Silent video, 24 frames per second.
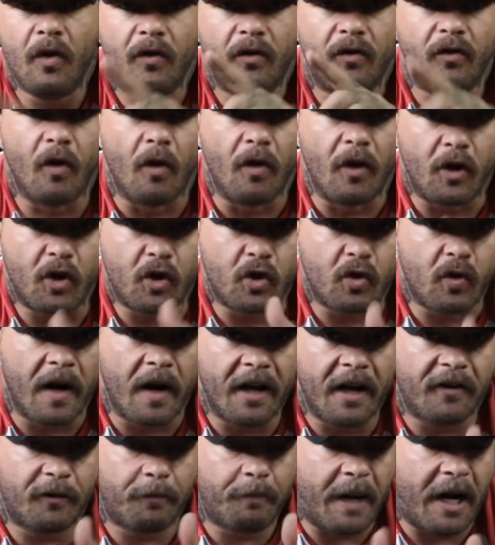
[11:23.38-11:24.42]
So the
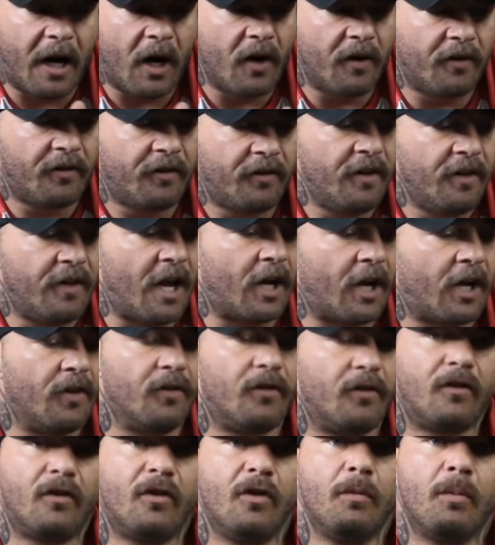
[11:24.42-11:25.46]
transparency that
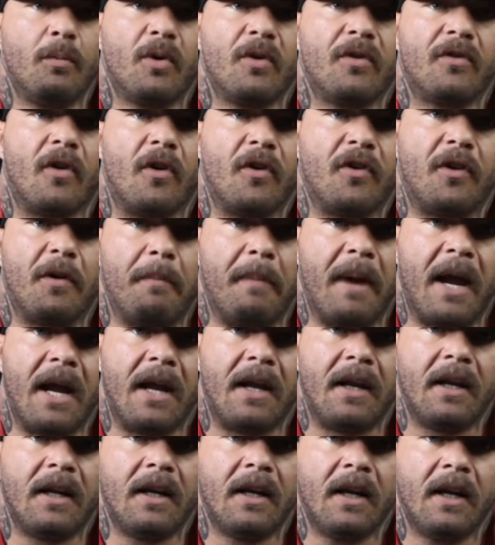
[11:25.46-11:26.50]
consumers are
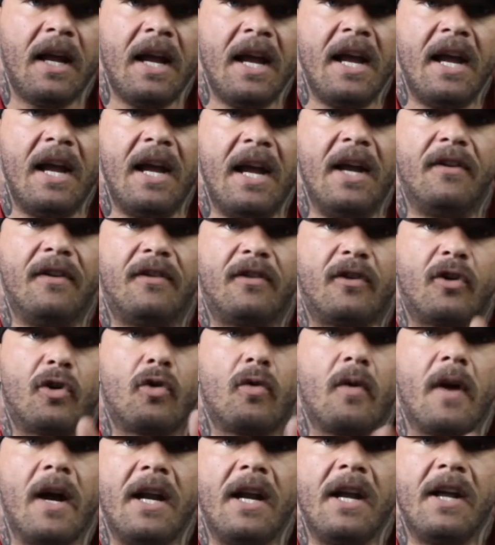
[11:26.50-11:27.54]
demanding is
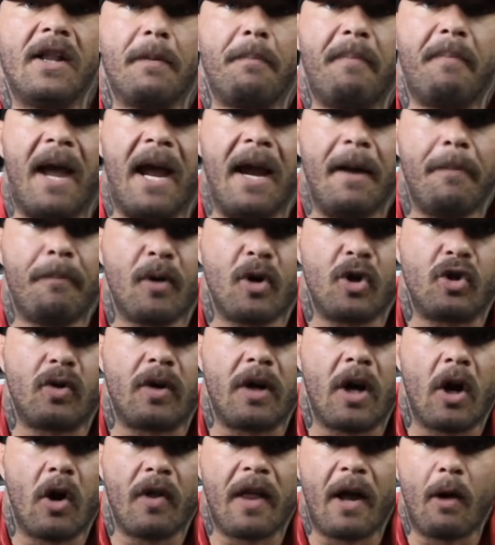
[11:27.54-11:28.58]
creating the paper
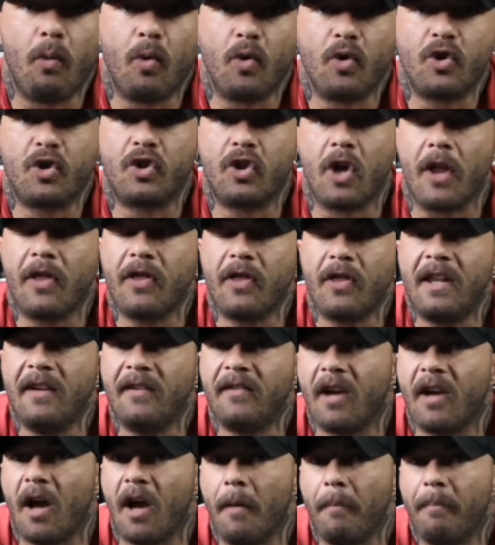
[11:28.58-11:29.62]
trail that will shut
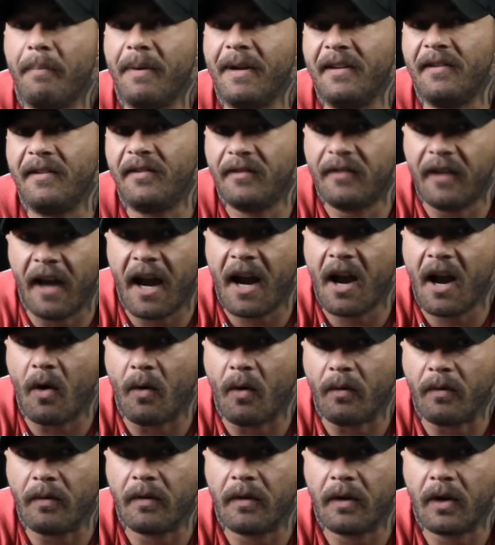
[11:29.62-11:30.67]
these companies down.